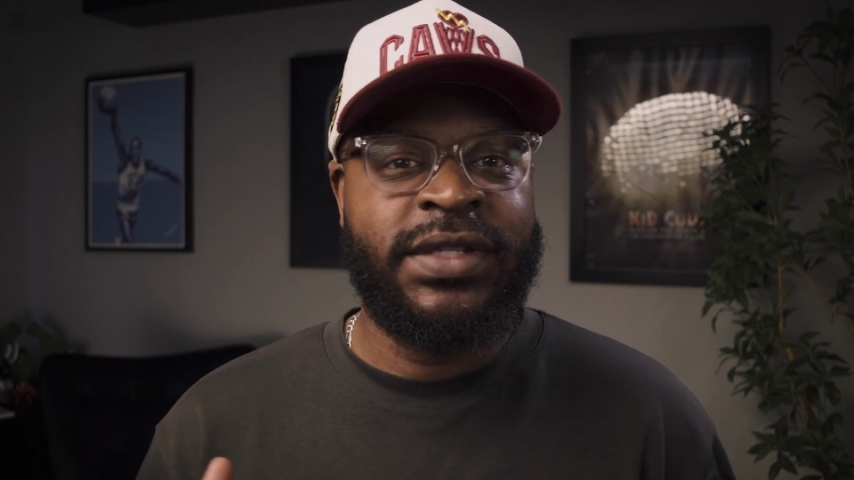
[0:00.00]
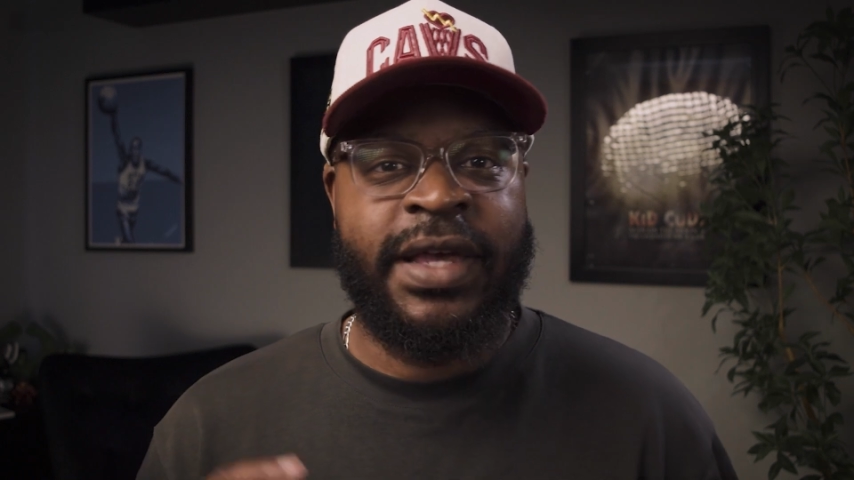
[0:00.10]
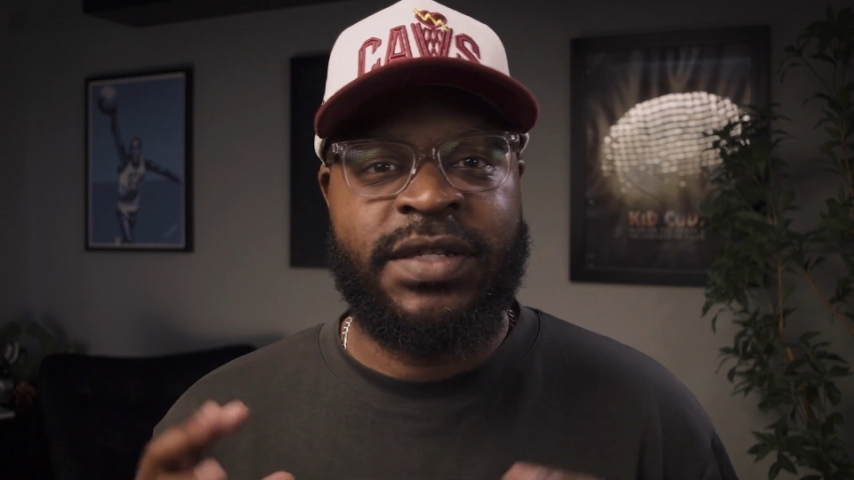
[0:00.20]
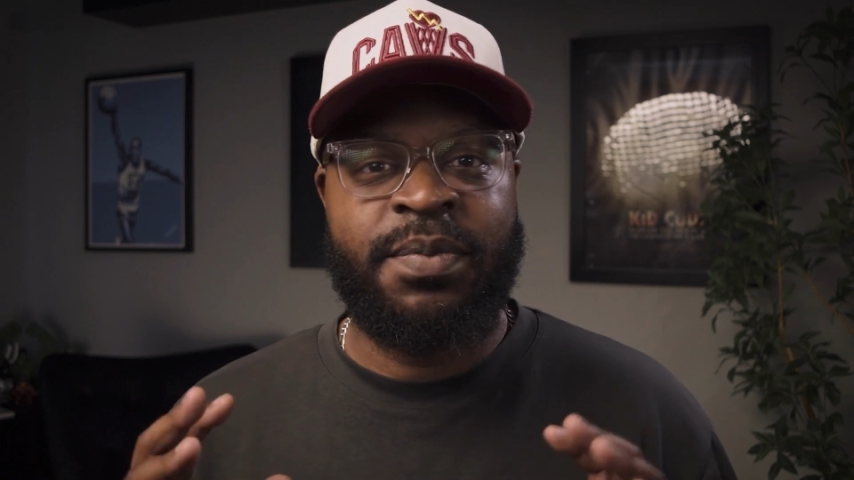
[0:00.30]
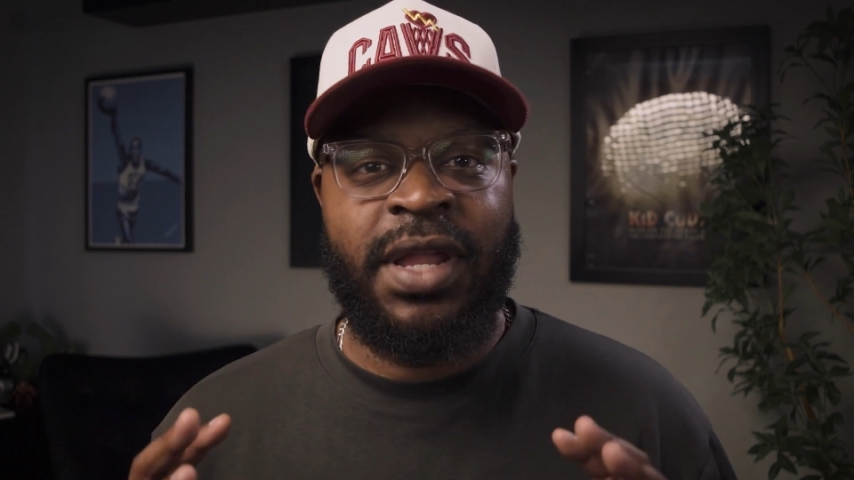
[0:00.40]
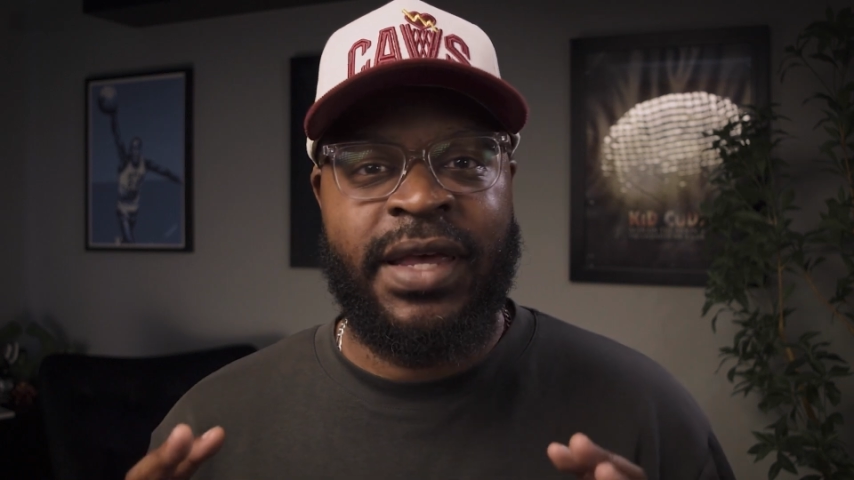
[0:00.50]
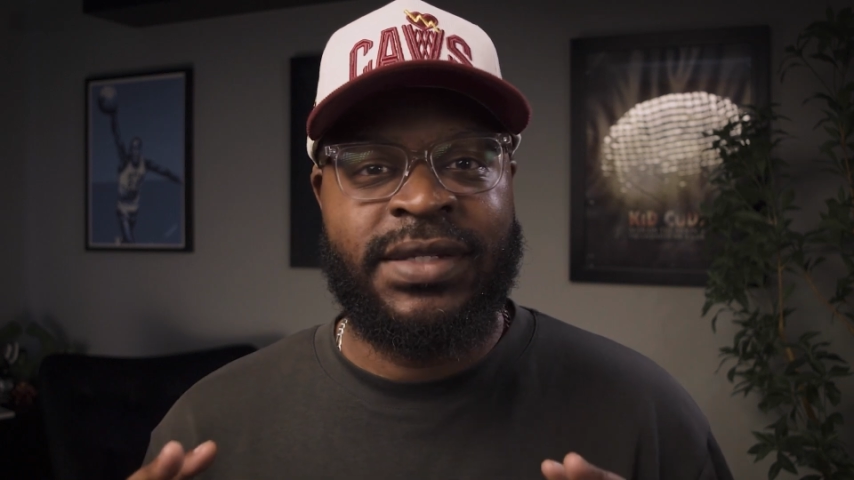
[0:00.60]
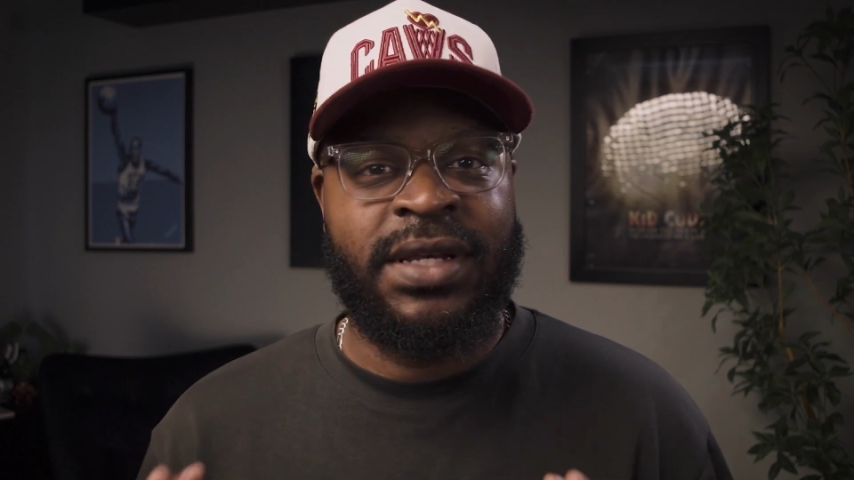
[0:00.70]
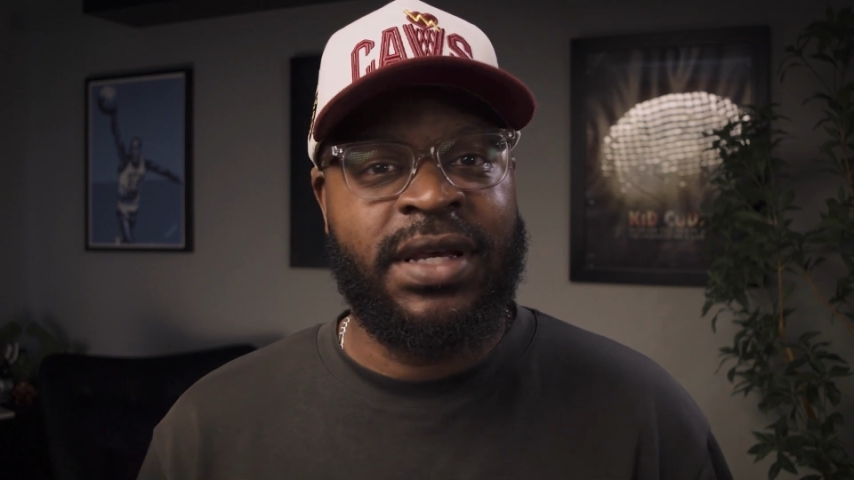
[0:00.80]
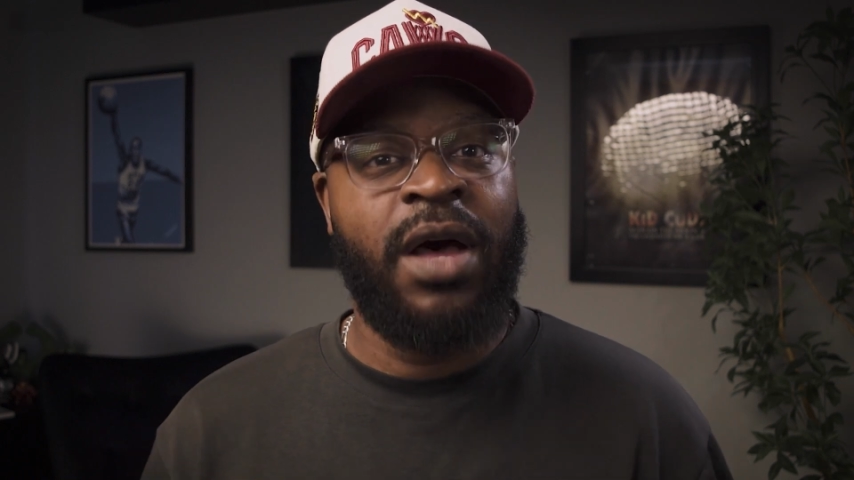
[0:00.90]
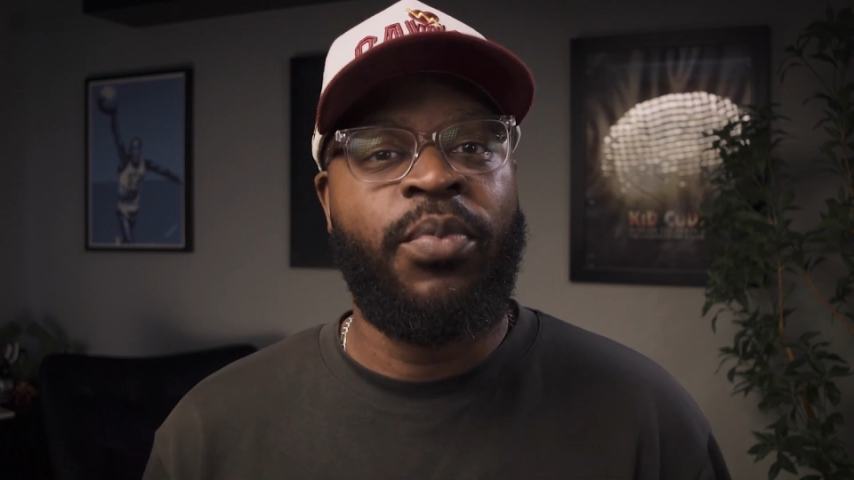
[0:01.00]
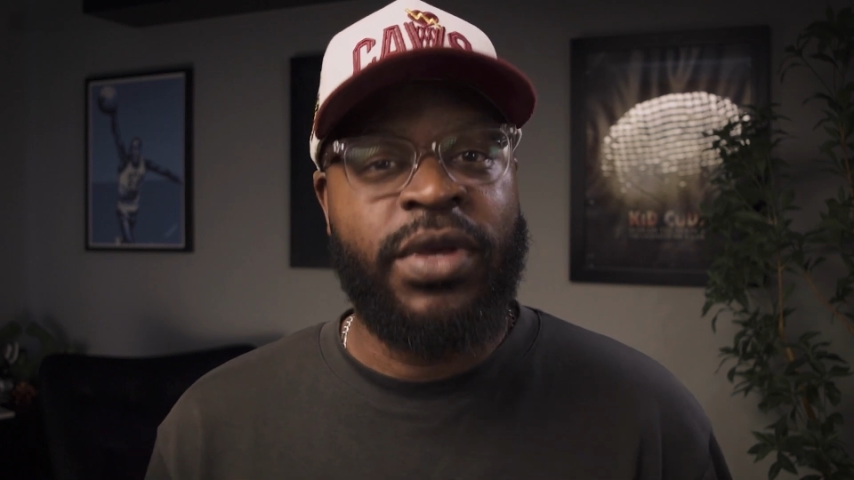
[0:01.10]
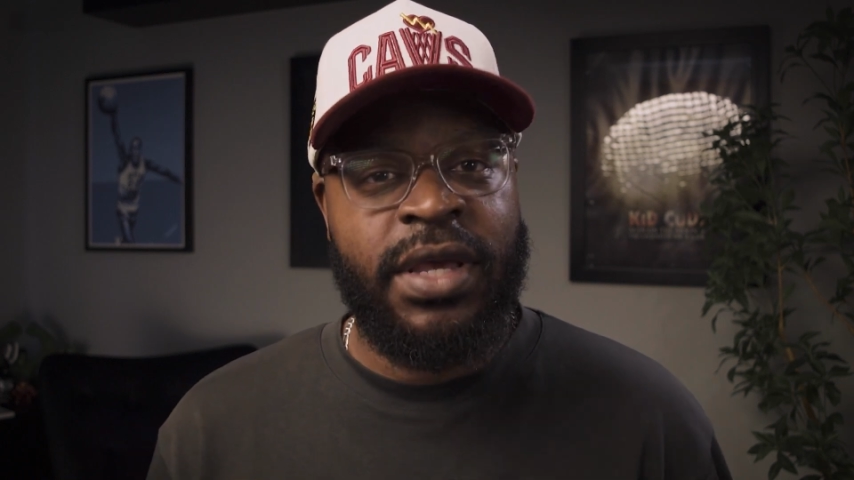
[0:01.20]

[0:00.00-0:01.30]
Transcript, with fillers: takes place a couple